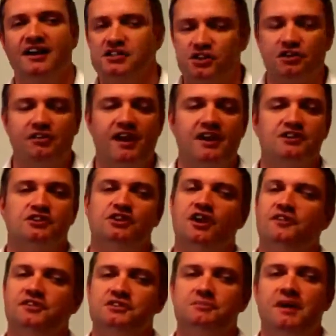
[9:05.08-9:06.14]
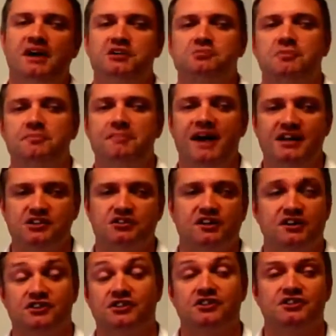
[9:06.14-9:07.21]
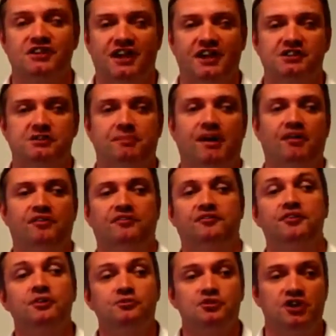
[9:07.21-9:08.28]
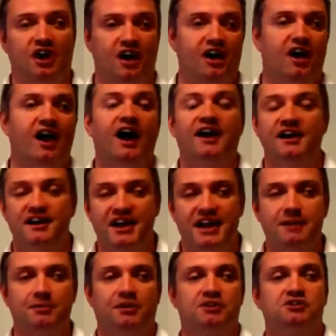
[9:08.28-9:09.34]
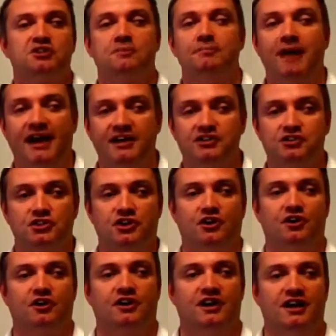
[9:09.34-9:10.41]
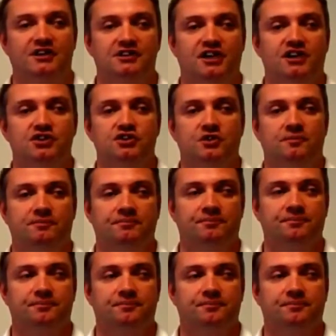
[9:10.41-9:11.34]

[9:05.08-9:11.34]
Let's create service management metrics that tell us about the future and enable us to manage the organisation.